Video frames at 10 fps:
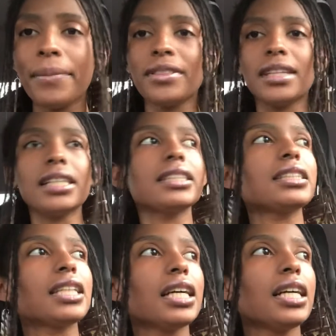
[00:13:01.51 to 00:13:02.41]

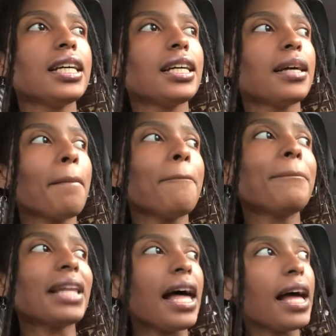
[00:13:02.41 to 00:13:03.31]
This
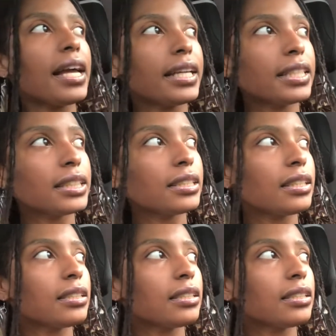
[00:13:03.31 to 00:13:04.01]
blind,